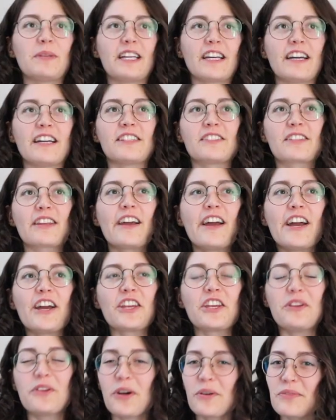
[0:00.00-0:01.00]
because
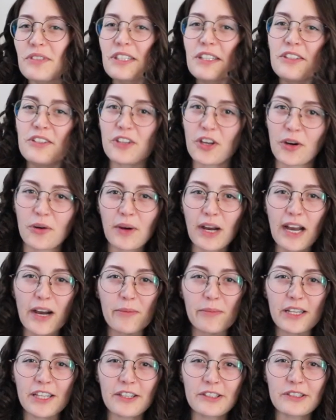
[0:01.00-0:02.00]
you don't really know
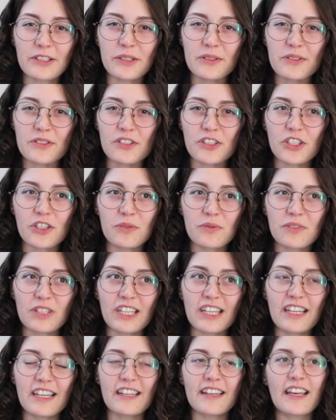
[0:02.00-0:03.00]
how many clothes you
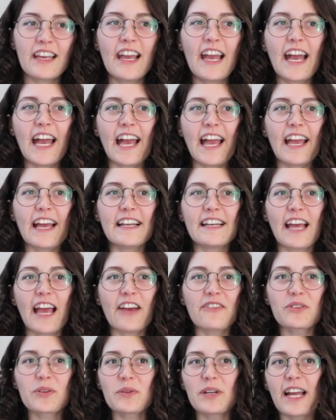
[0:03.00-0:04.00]
need and
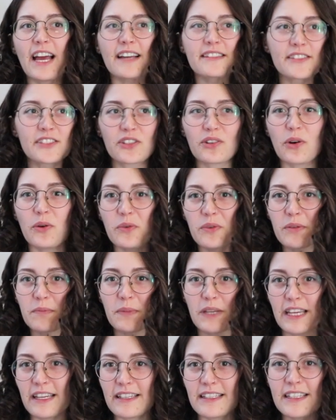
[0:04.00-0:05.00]
everyone has their own
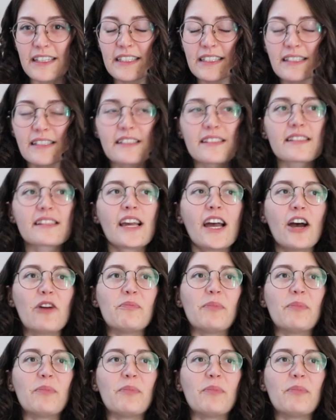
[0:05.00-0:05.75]
opinions.